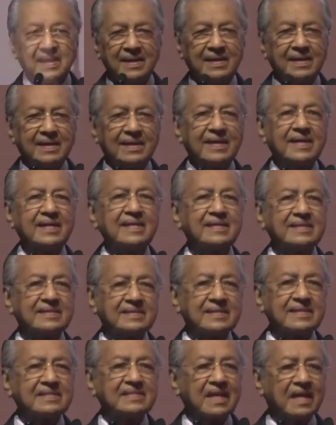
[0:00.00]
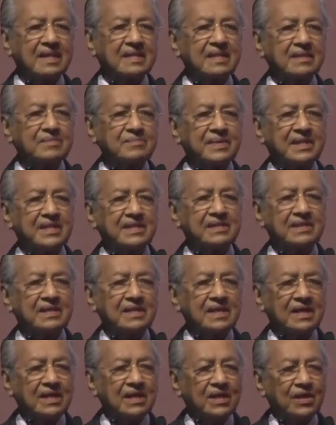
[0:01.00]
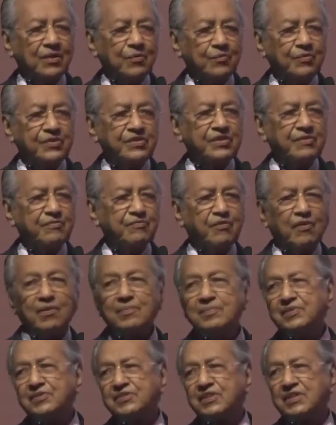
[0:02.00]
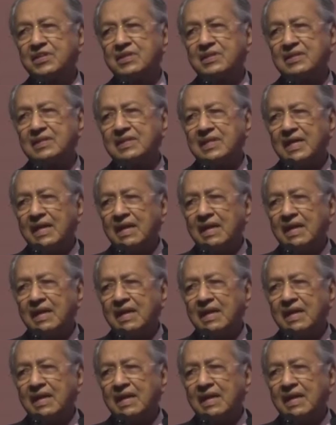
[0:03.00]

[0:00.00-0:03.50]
Ladies and gentlemen, with information